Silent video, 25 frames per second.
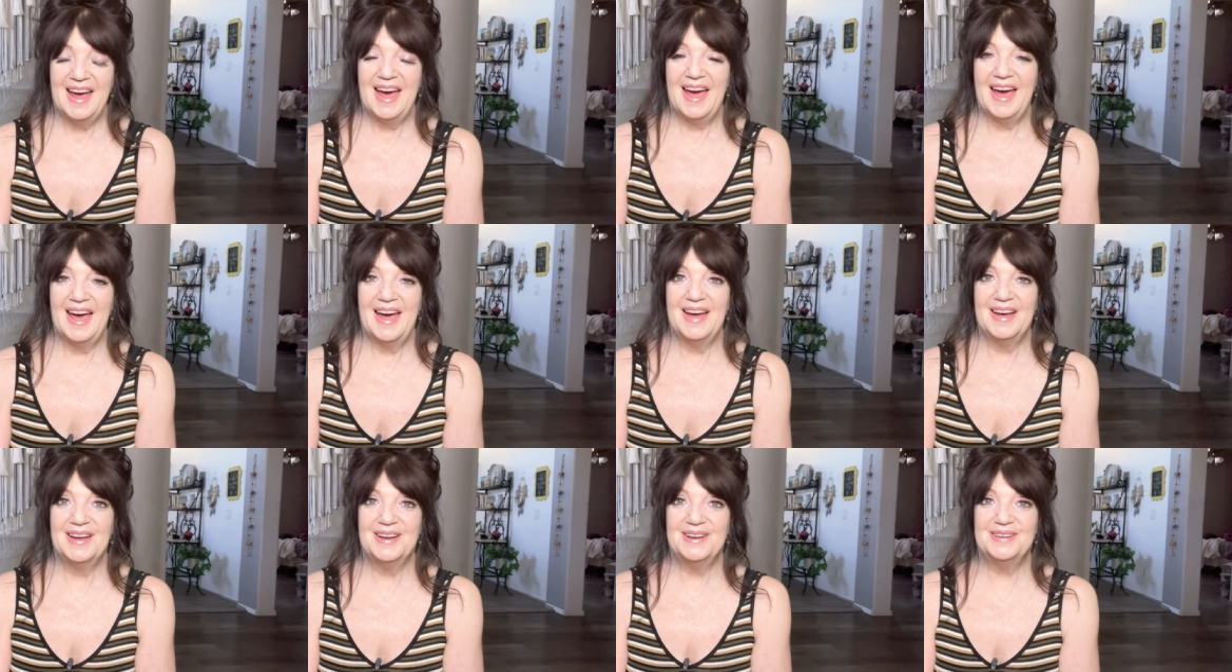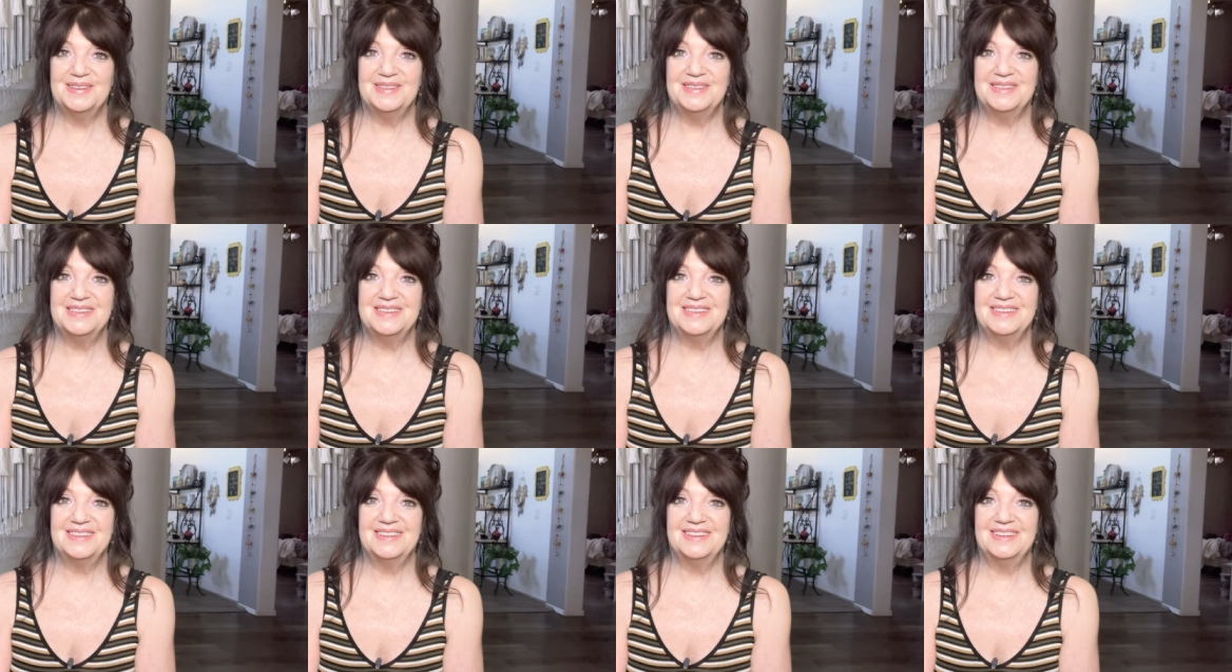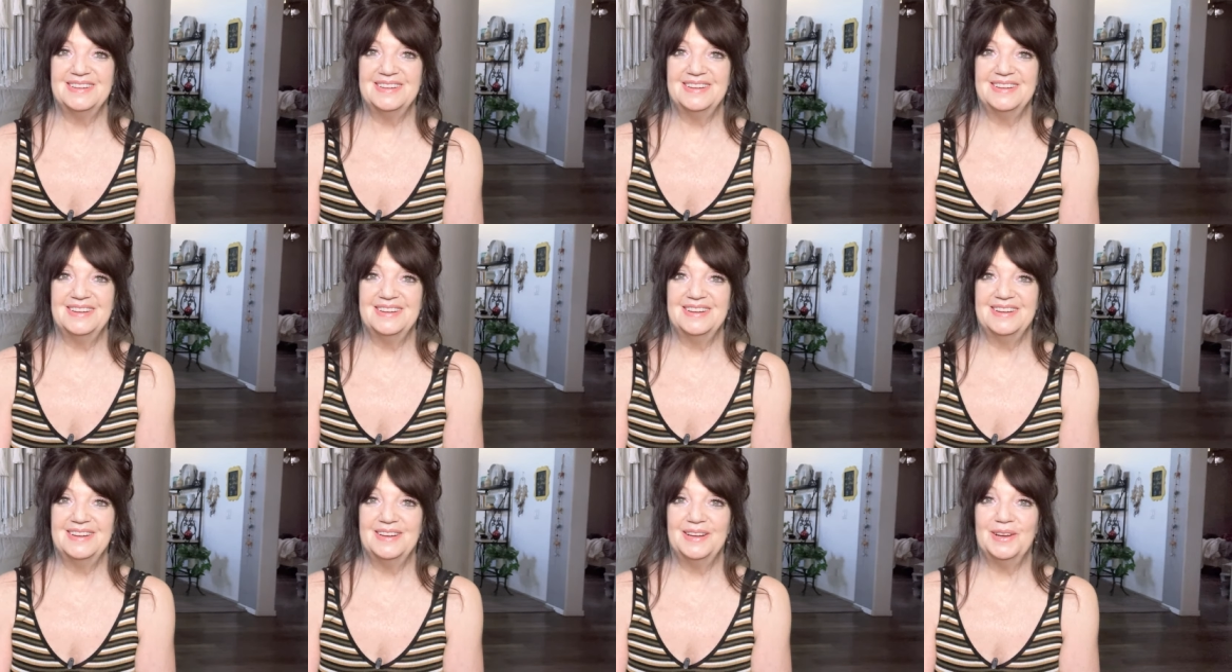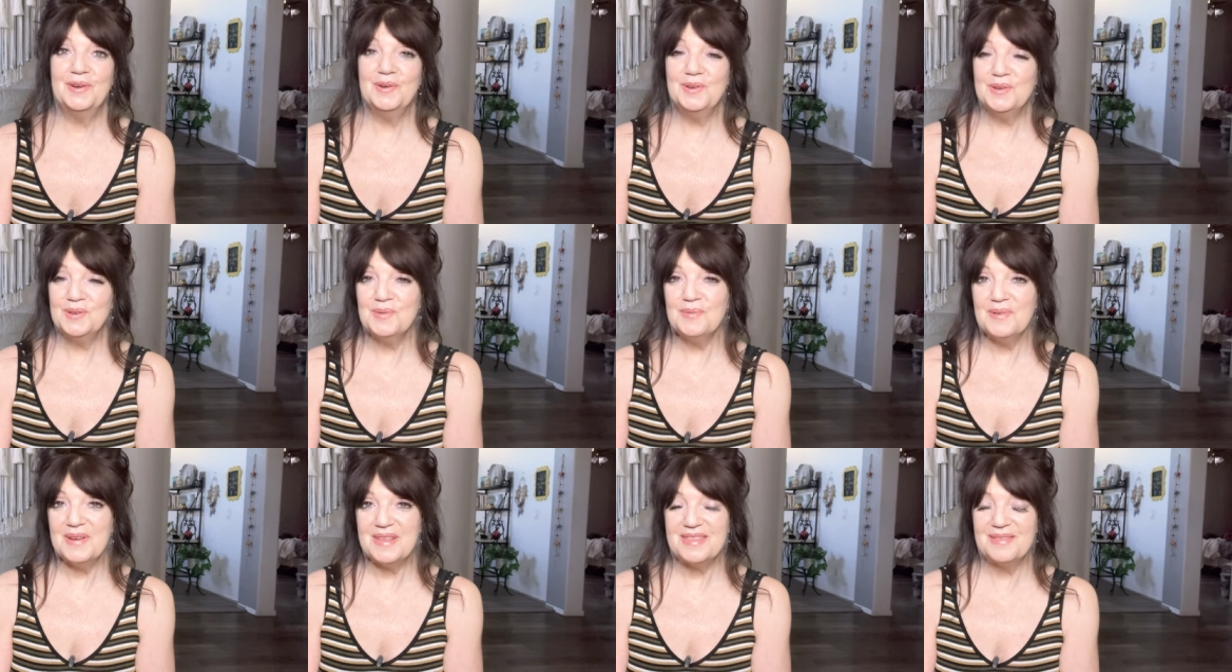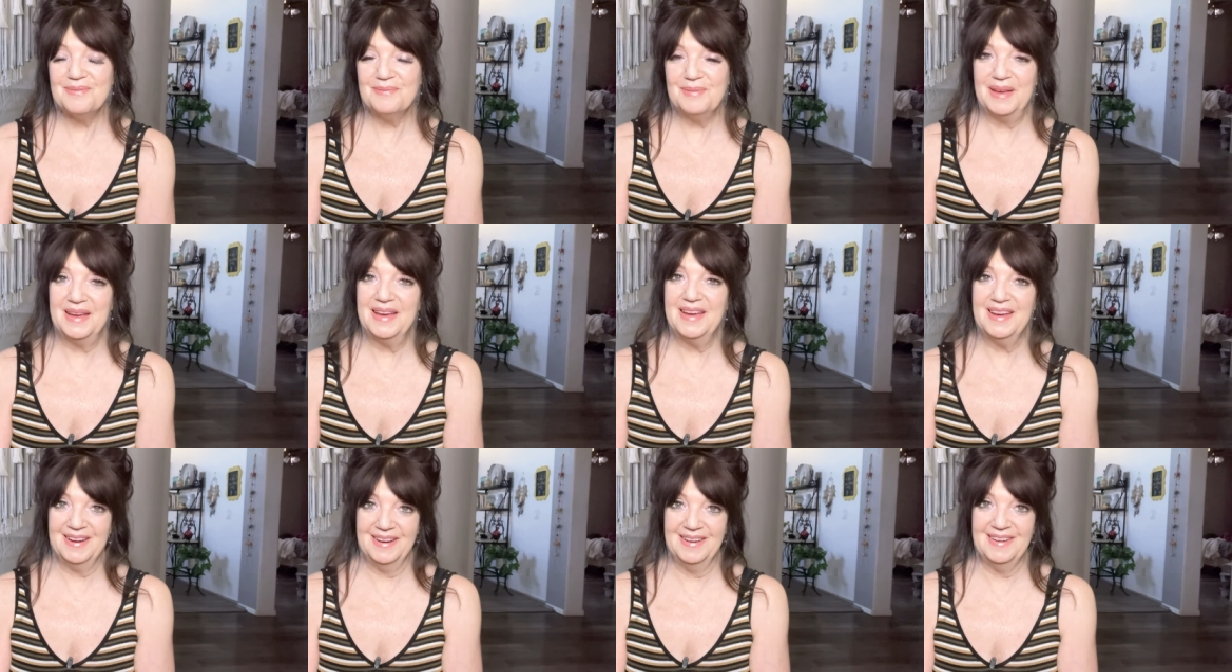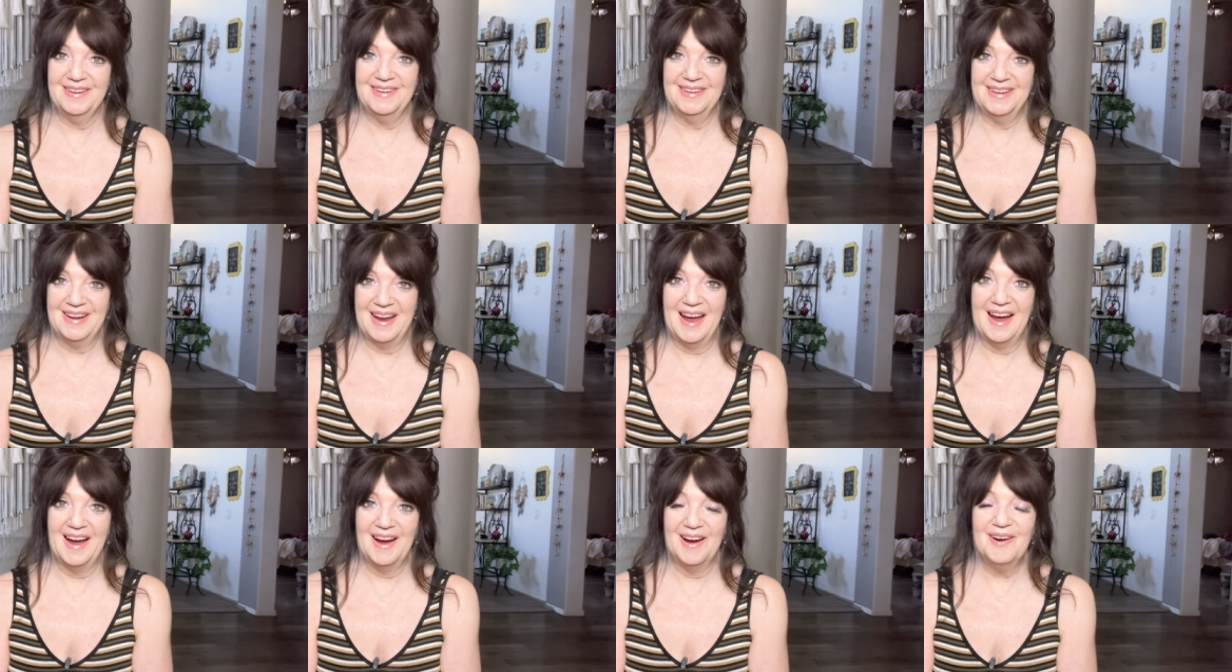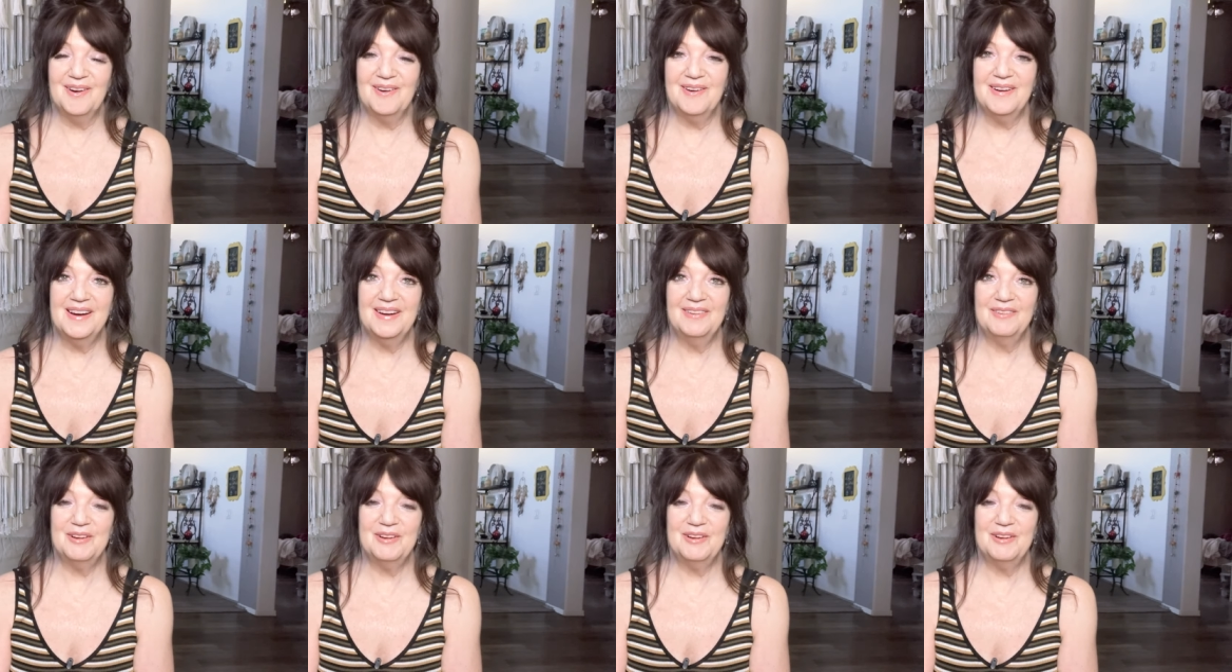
and who's with me here now.